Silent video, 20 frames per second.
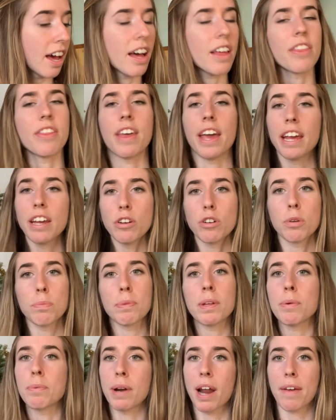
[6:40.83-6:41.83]
They
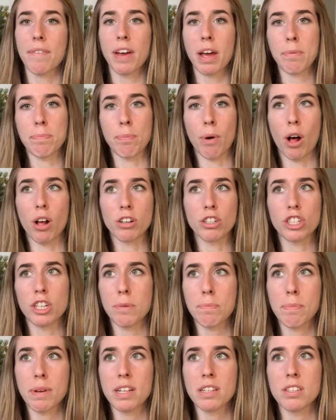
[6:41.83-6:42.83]
normally, when I've had bulk
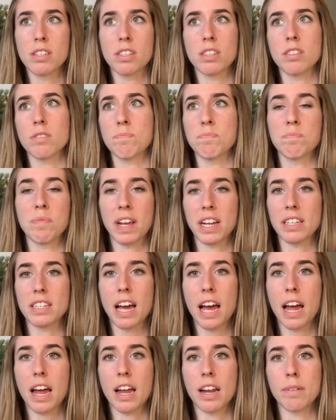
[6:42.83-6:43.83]
shipments, like
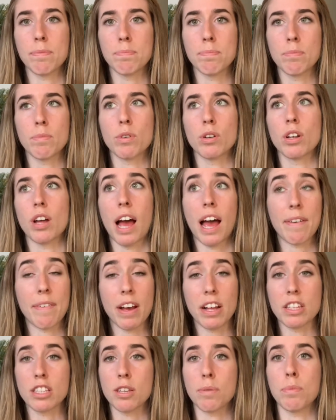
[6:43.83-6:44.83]
10, I've
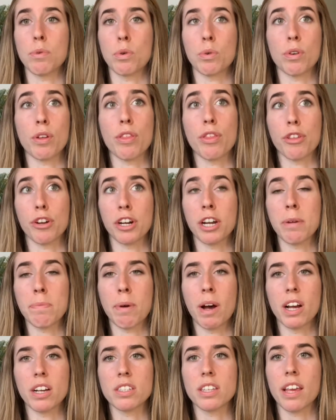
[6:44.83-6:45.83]
had someone order 30
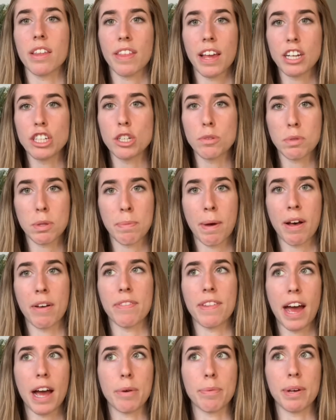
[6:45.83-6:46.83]
mugs, like they ship them out
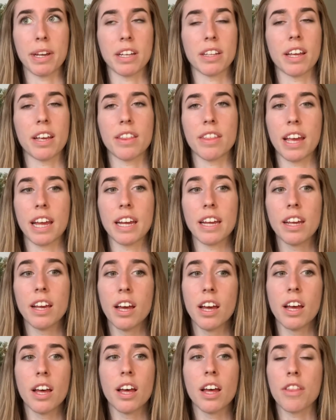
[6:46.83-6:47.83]
that week. Like
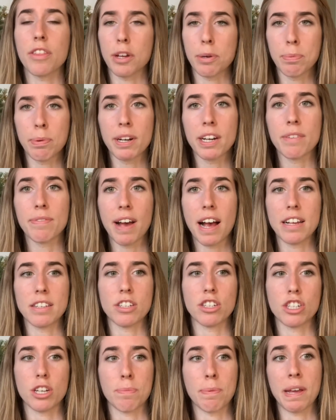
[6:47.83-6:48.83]
they're pretty fast at
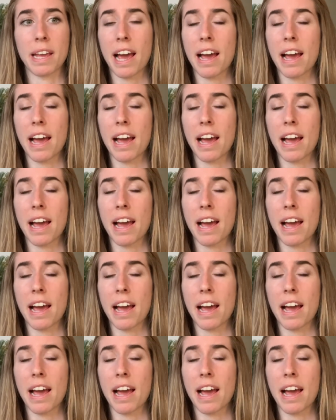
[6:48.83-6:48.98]
shipping.